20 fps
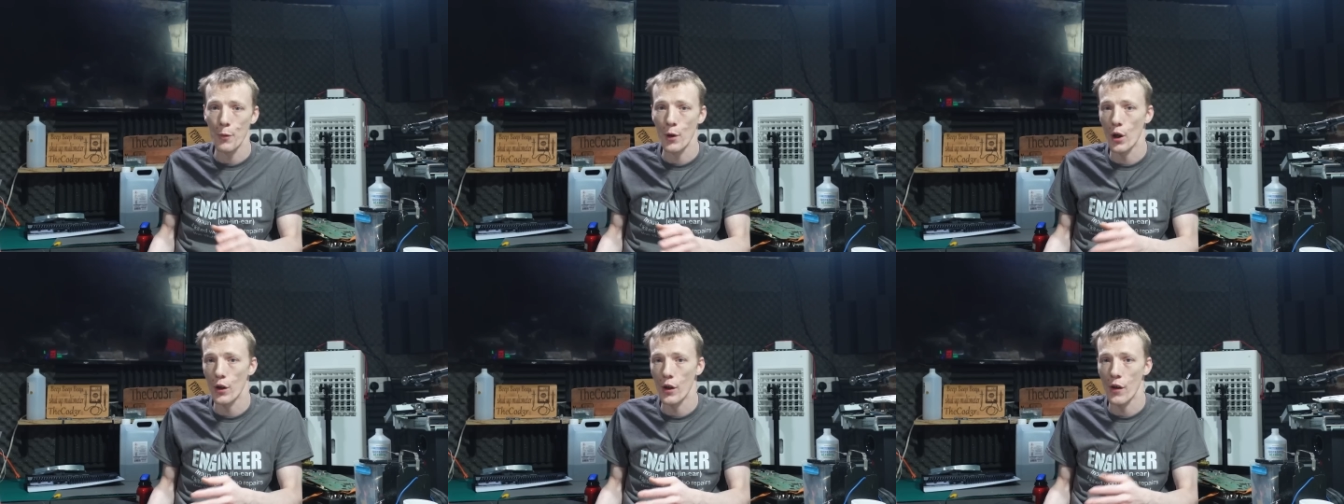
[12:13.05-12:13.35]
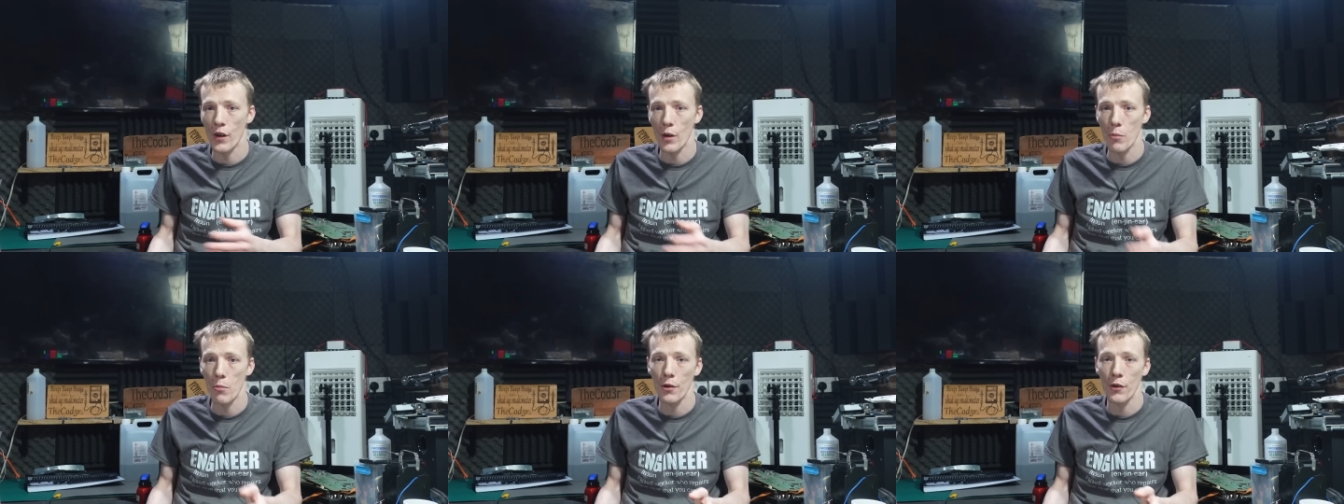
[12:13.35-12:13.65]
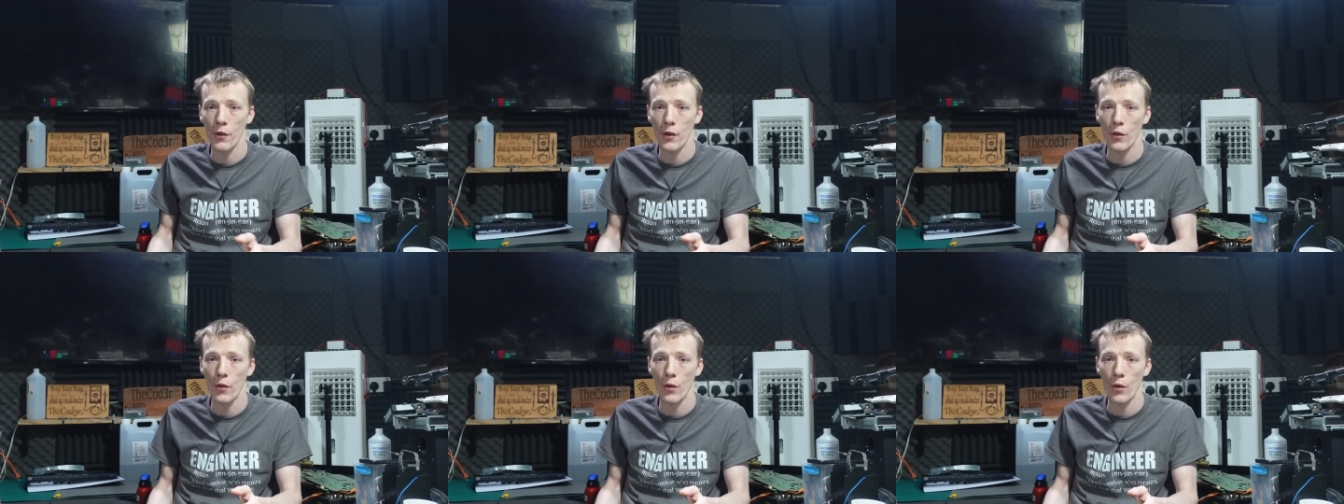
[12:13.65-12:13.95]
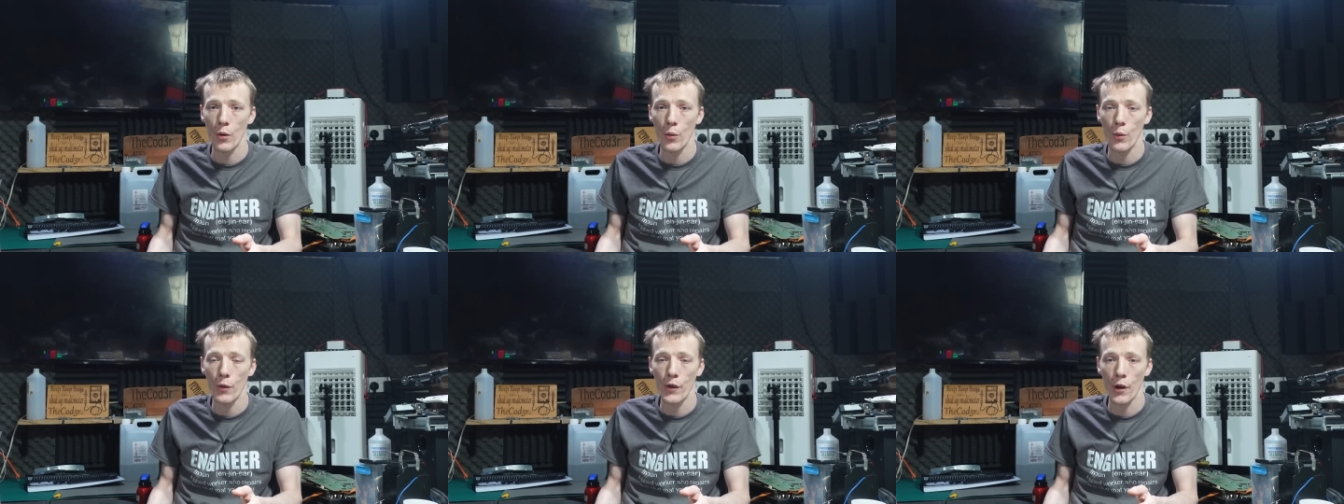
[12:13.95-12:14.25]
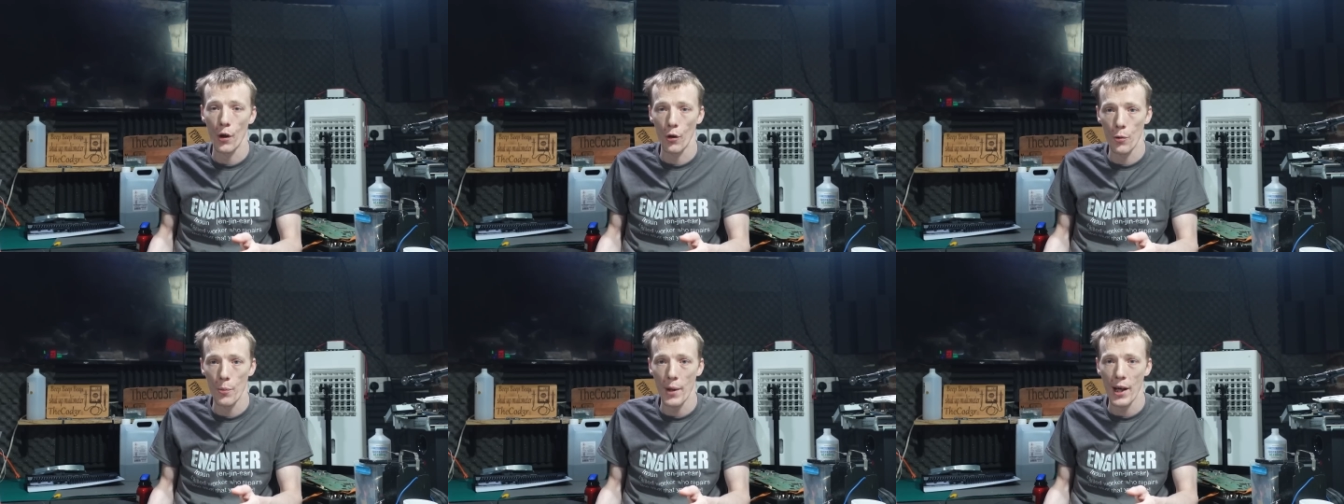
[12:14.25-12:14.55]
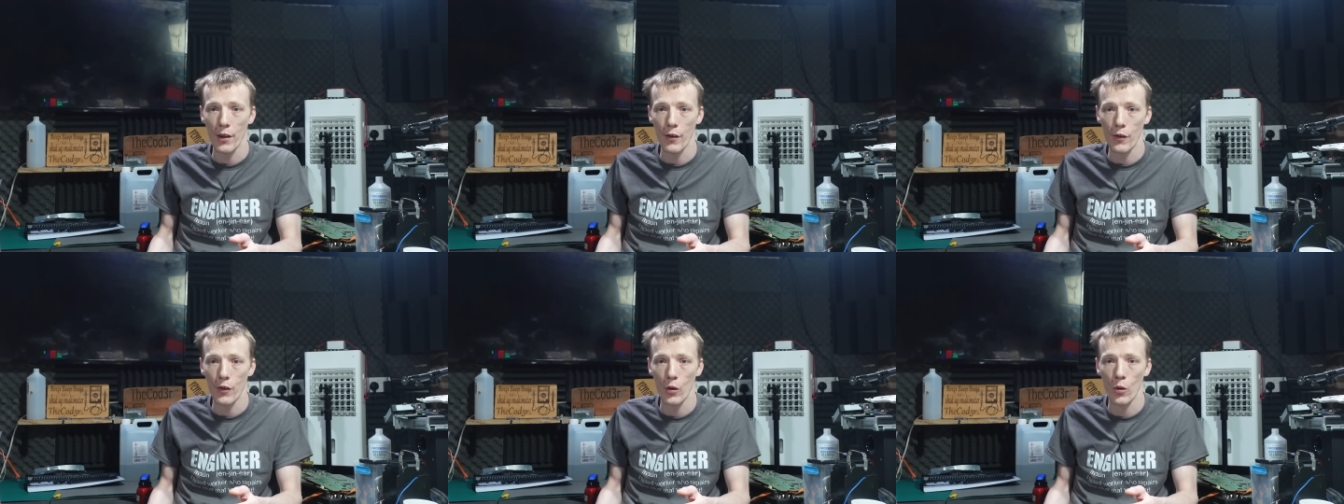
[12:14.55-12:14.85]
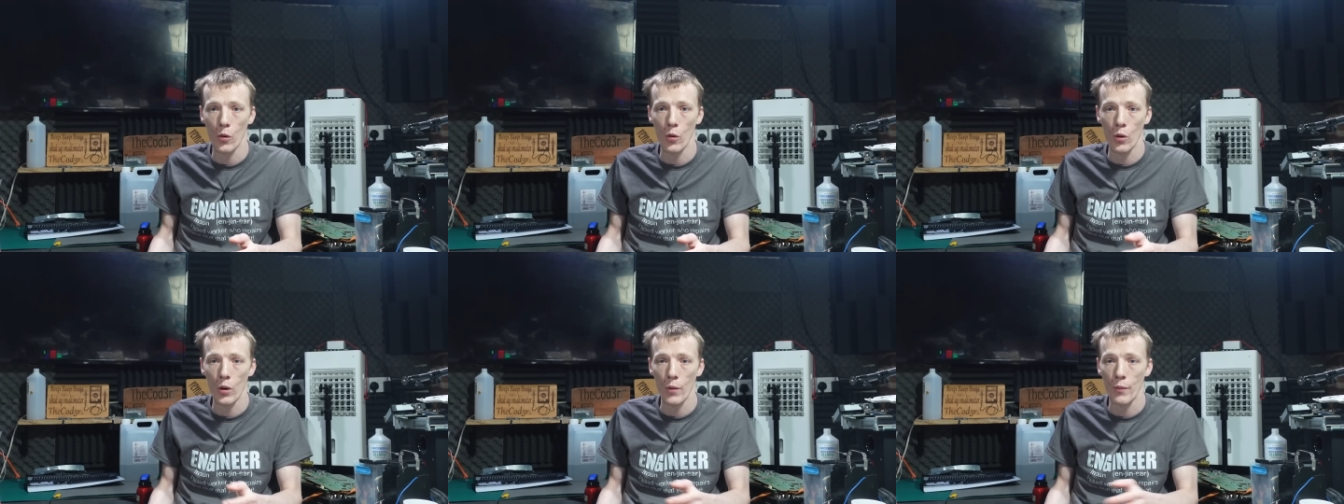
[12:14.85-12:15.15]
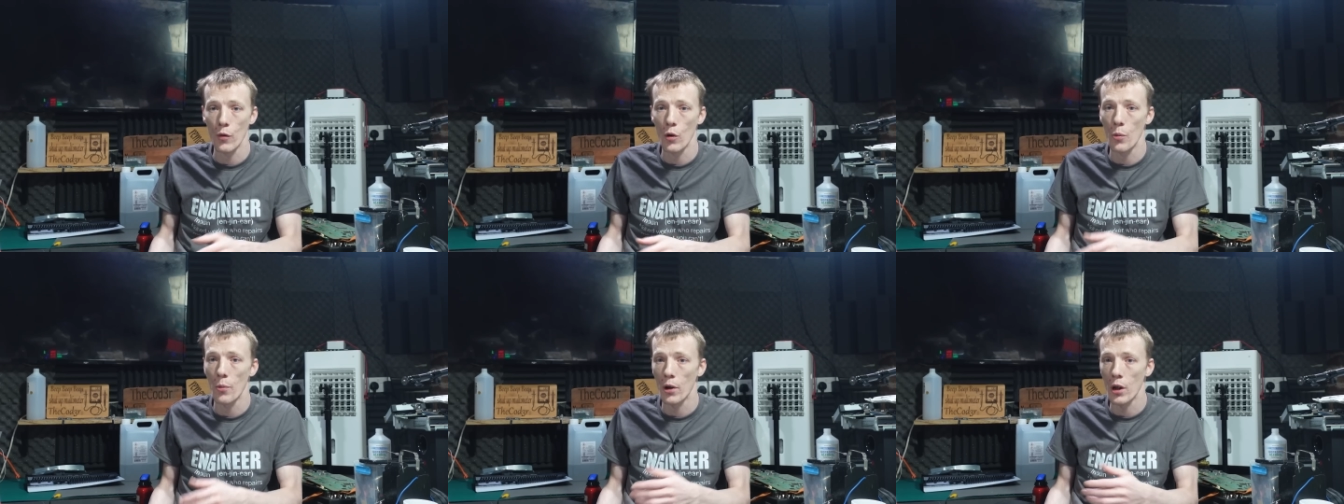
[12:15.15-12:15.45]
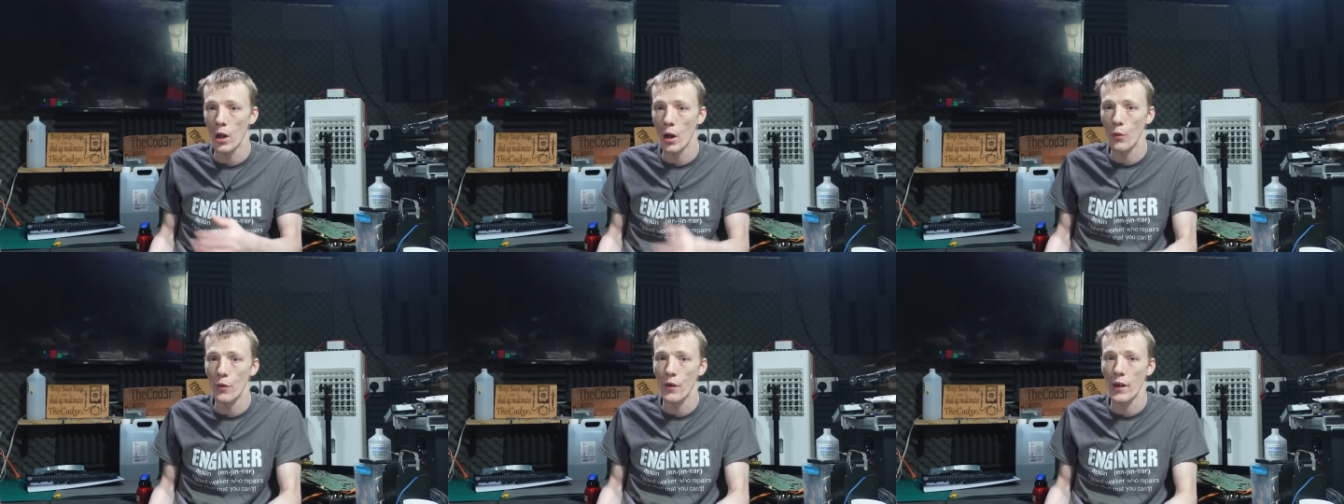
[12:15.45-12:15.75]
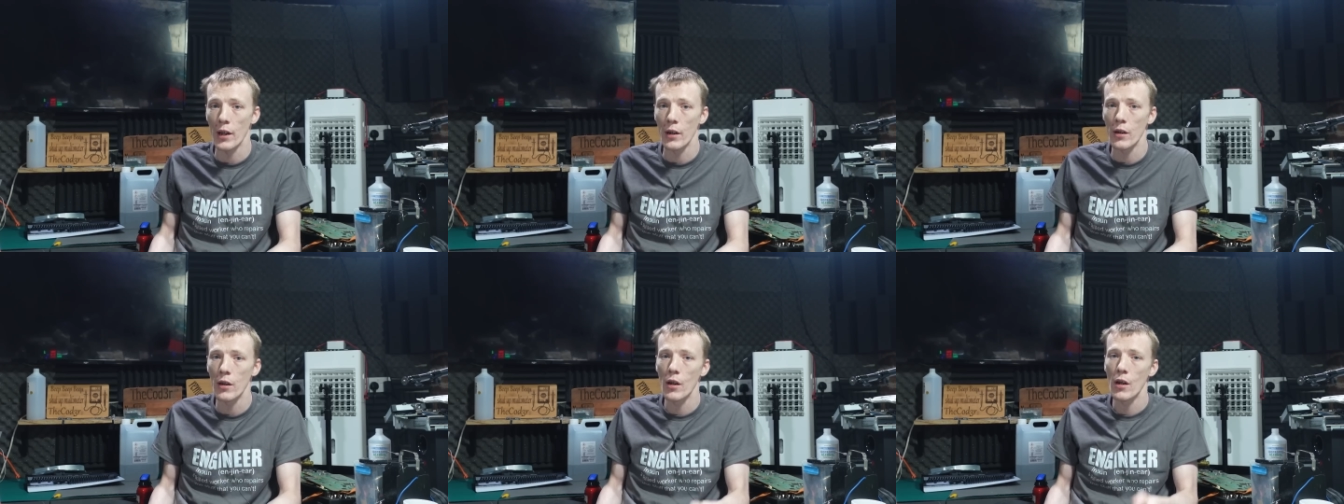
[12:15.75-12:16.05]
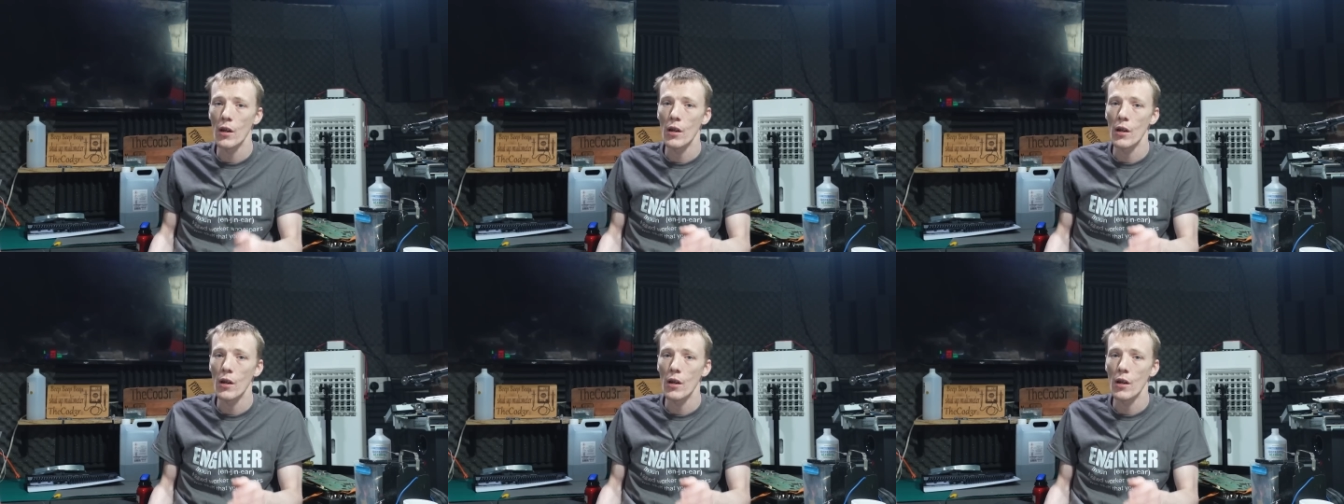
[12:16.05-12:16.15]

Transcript: kind of similar to solder mask or conformal coating.